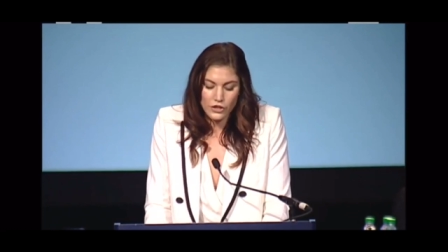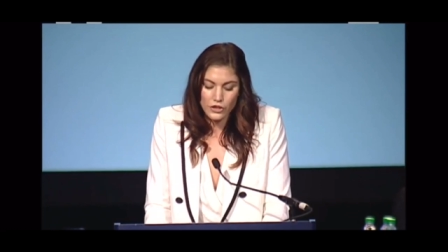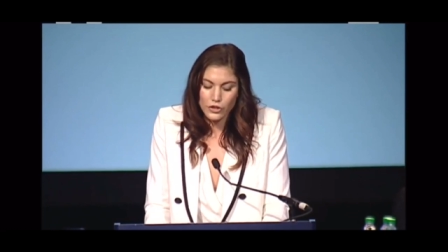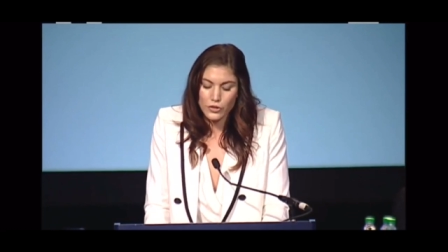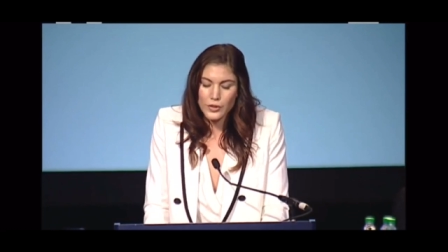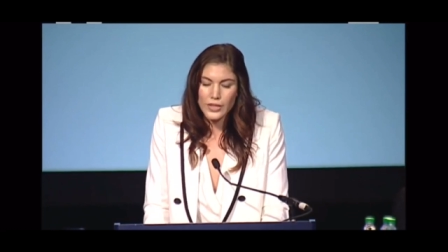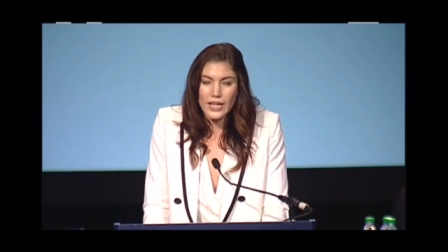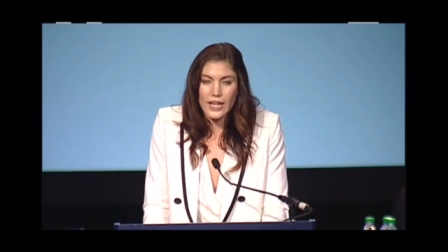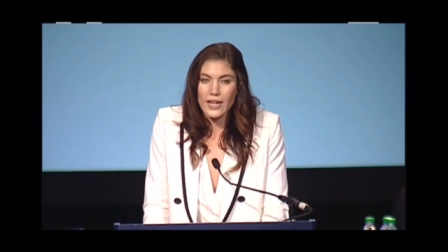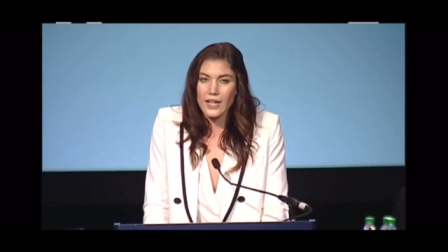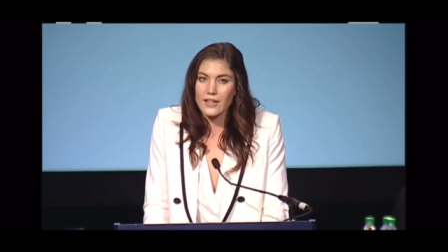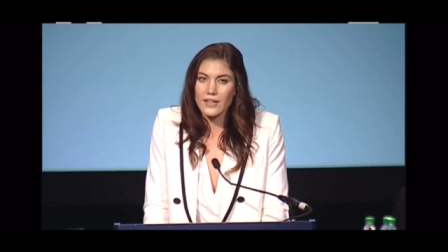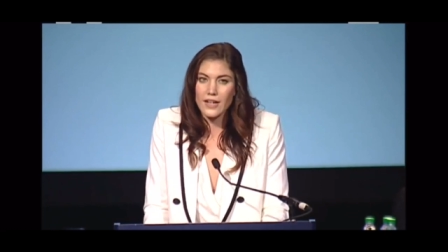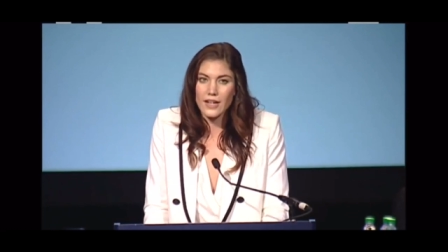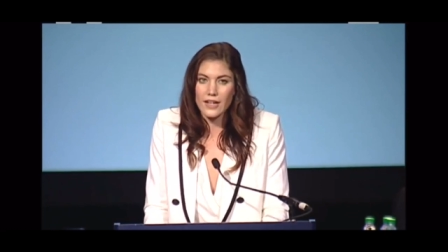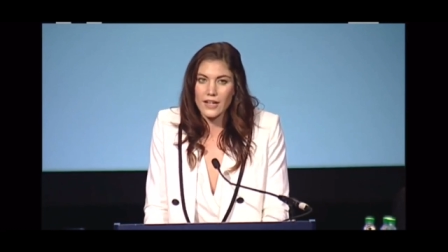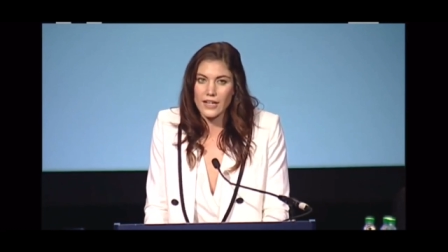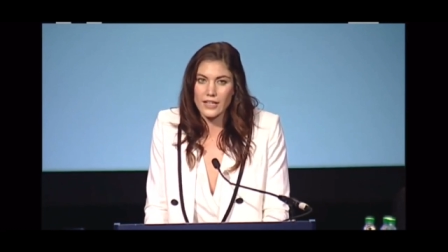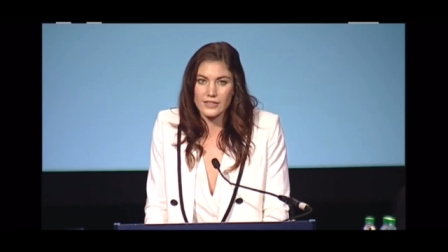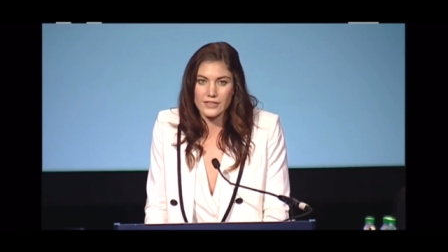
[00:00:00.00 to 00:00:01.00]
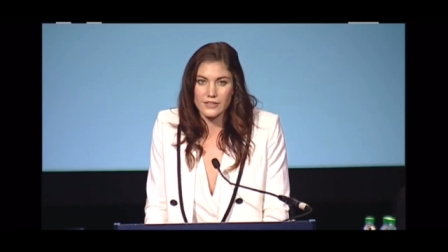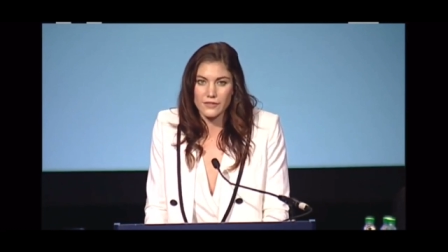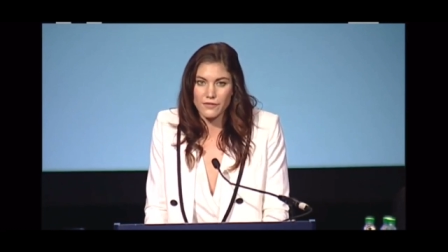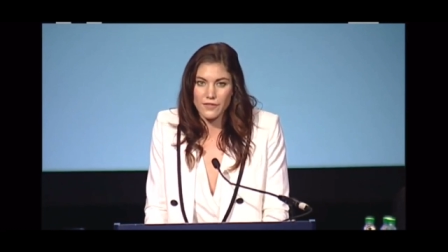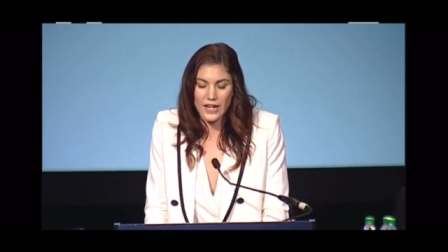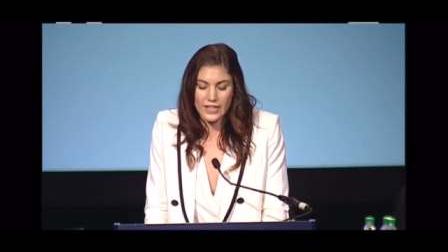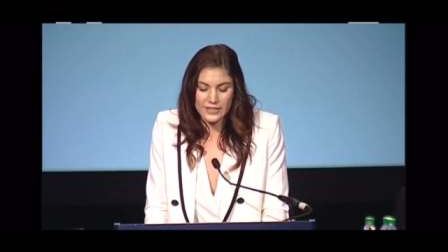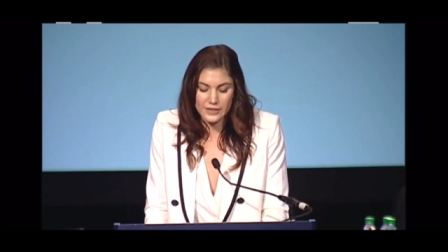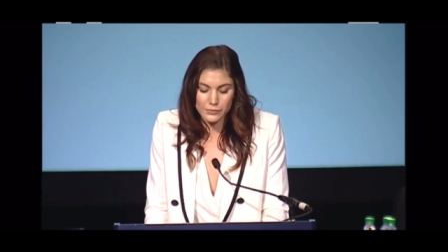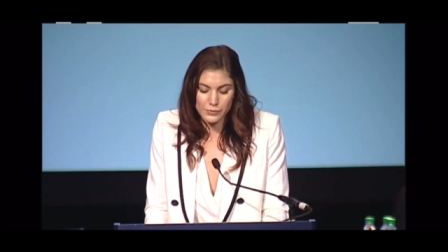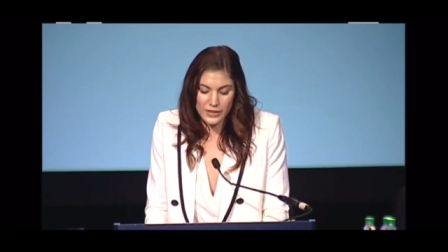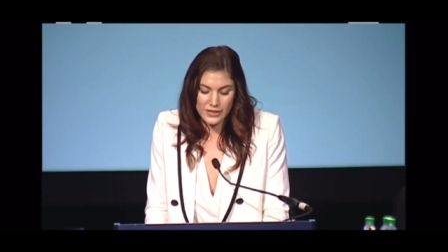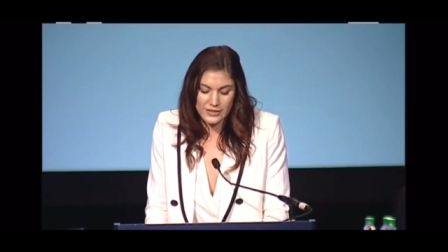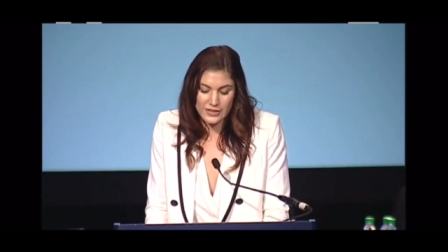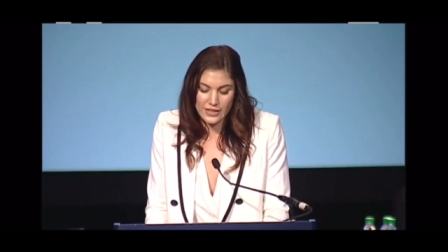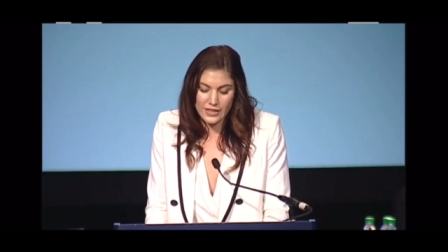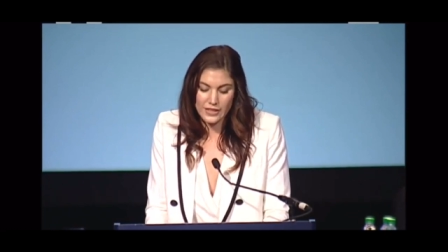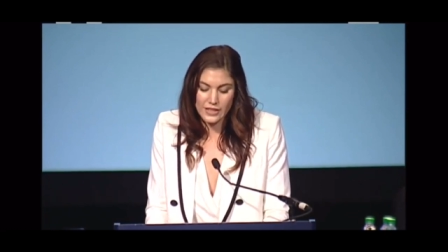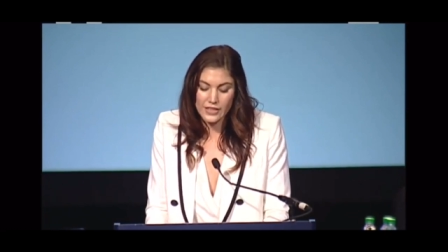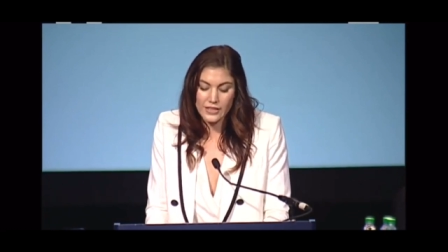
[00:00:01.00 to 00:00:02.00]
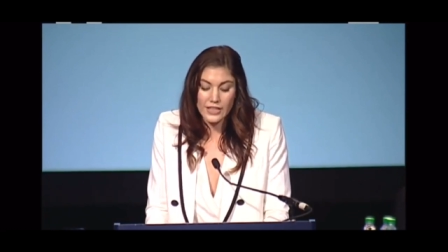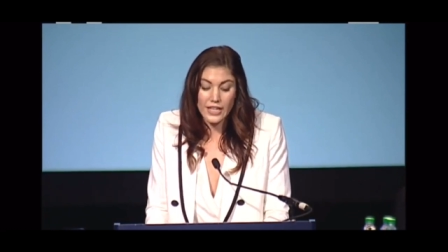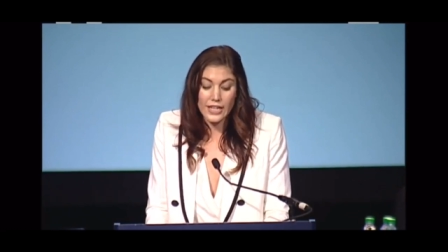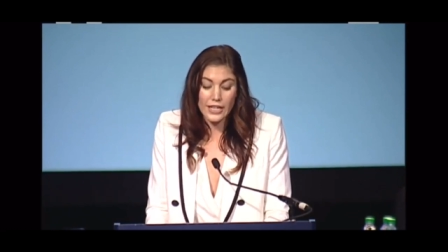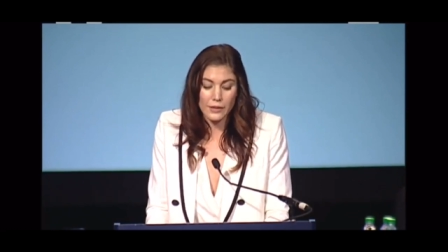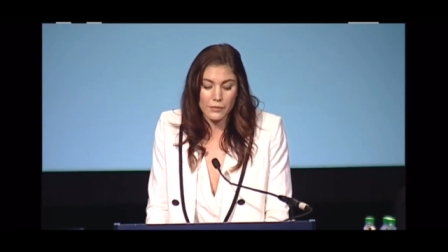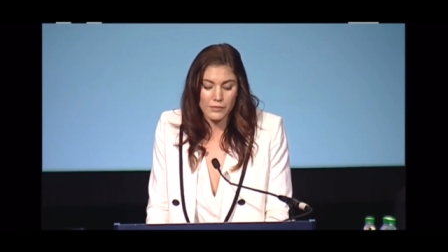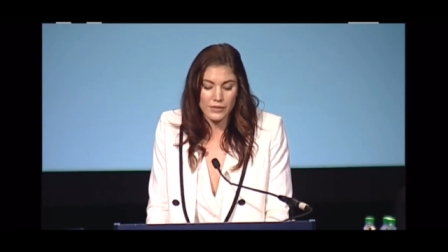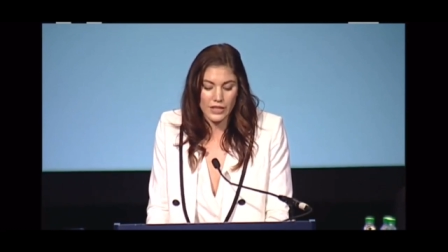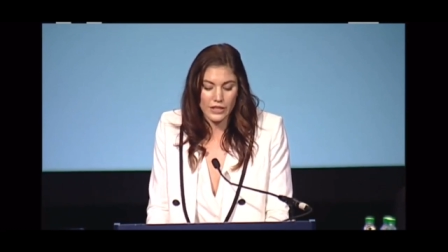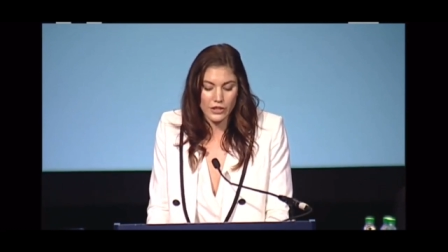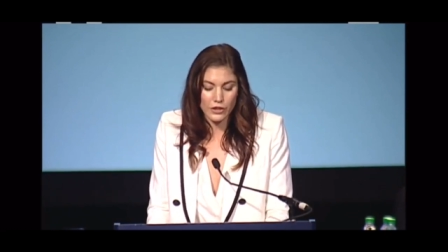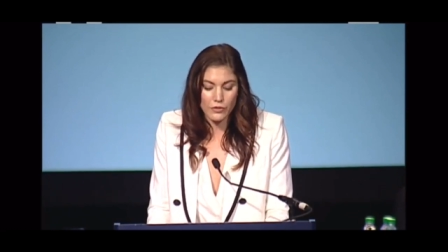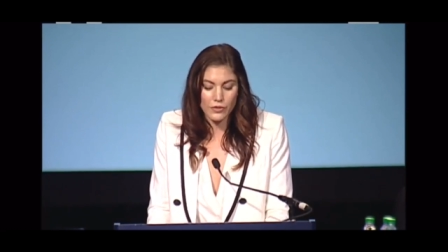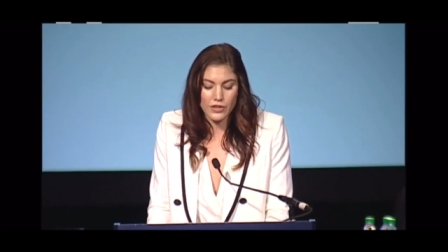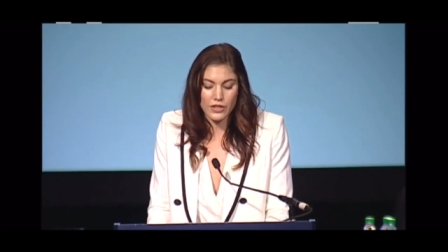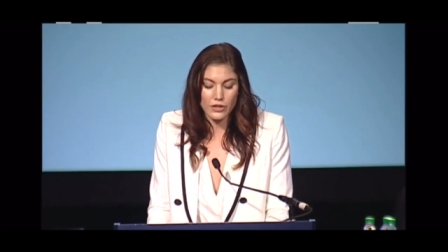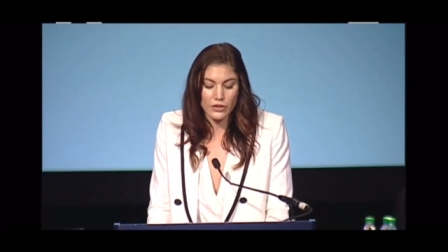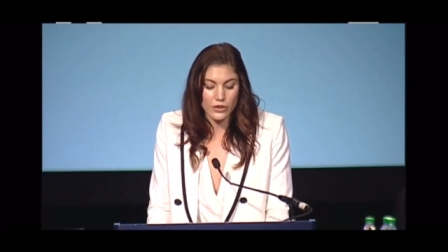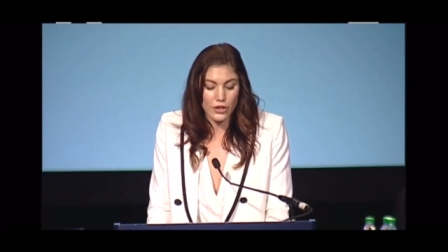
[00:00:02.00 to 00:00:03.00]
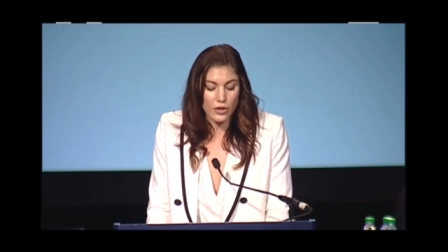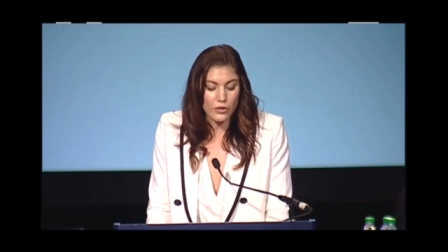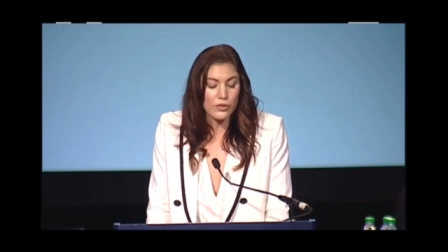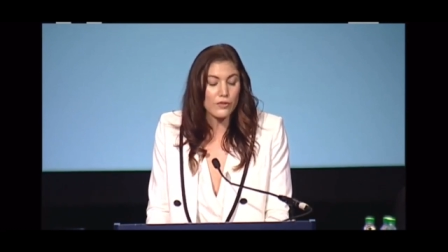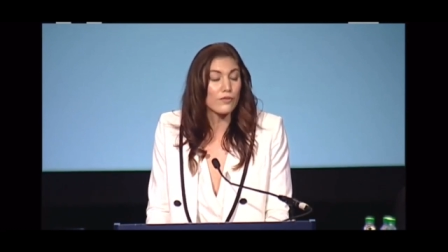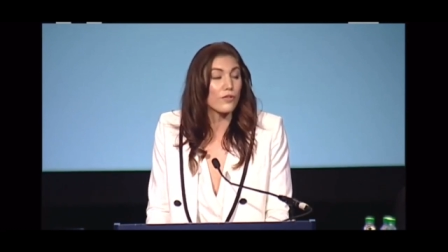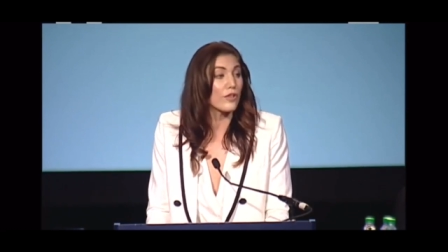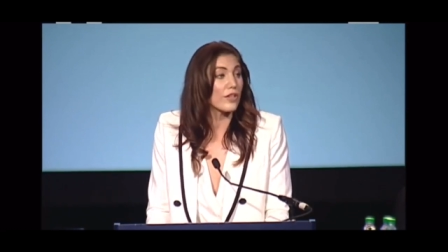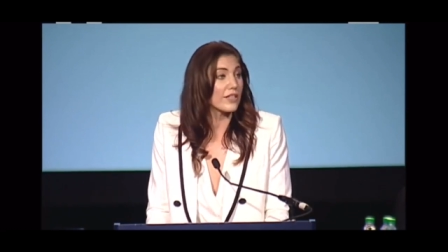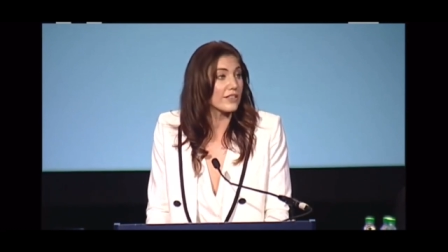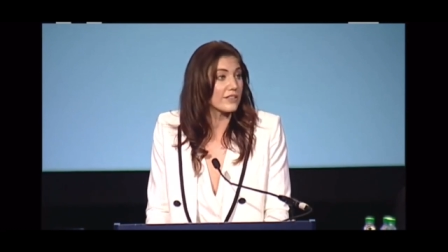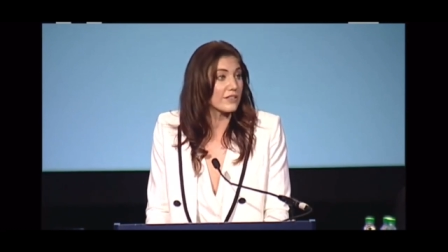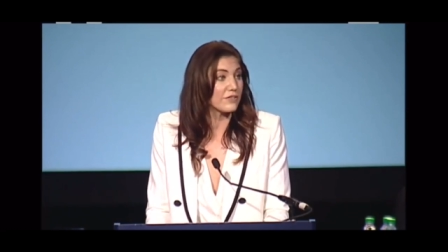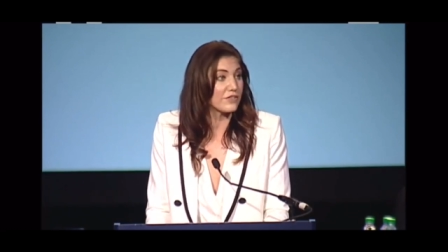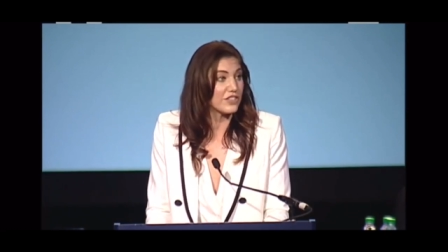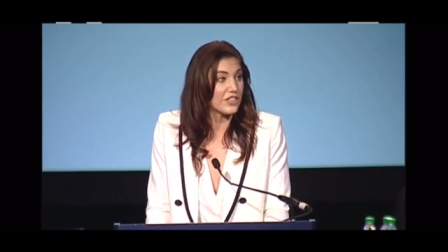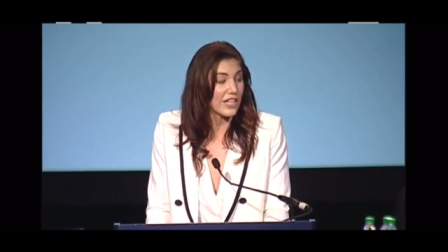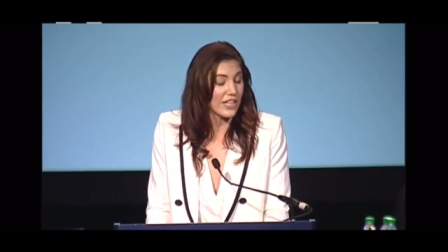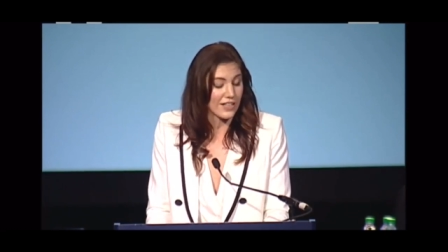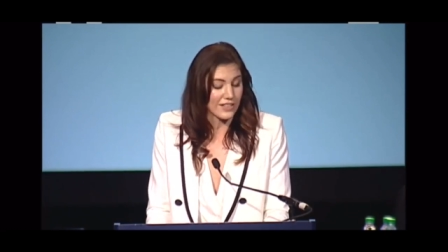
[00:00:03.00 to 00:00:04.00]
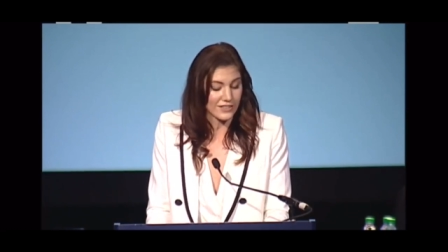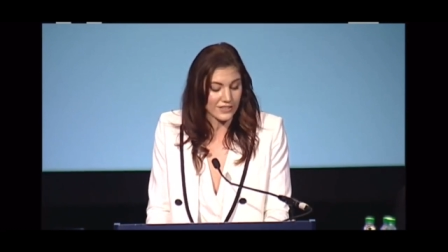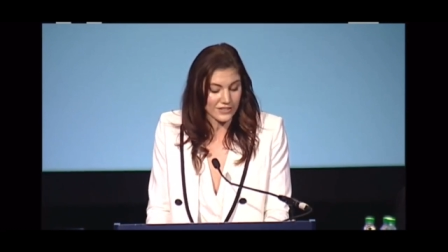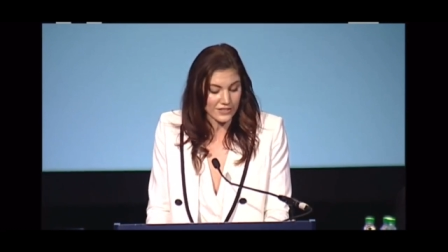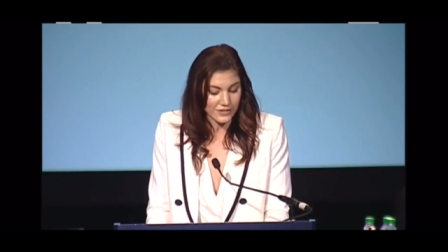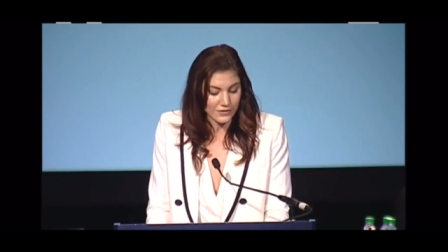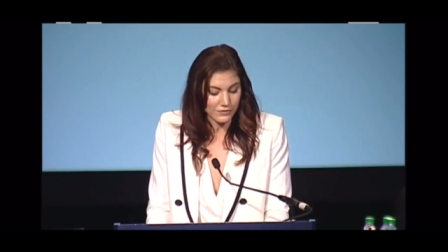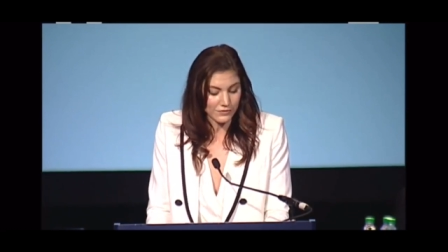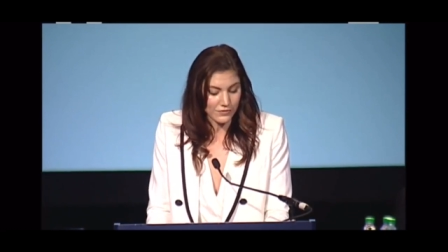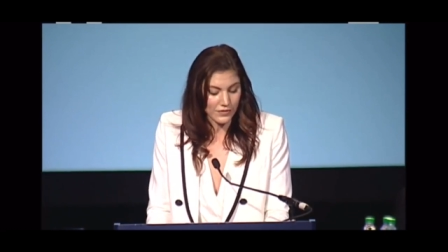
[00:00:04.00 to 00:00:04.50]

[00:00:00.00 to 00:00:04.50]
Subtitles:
You cannot, as a vice president, claim that you are the lone voice of change